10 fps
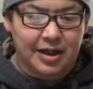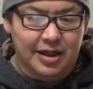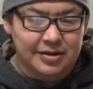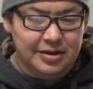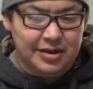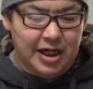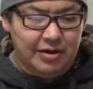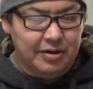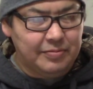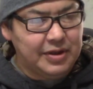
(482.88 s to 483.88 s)
And
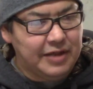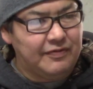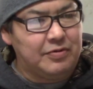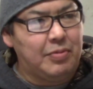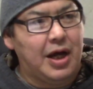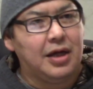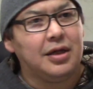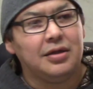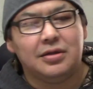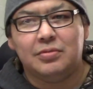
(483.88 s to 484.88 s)
now I'm giving back
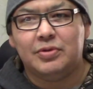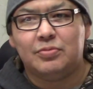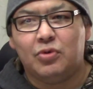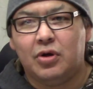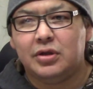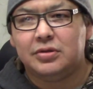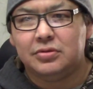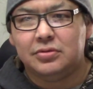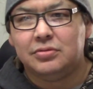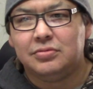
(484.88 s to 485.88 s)
a little bit more
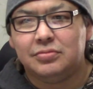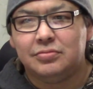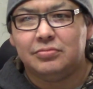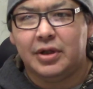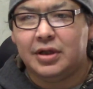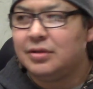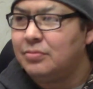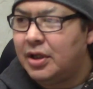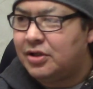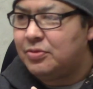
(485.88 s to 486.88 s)
to
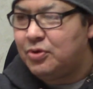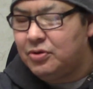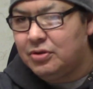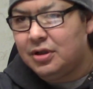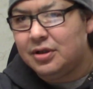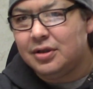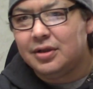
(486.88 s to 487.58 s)
my community.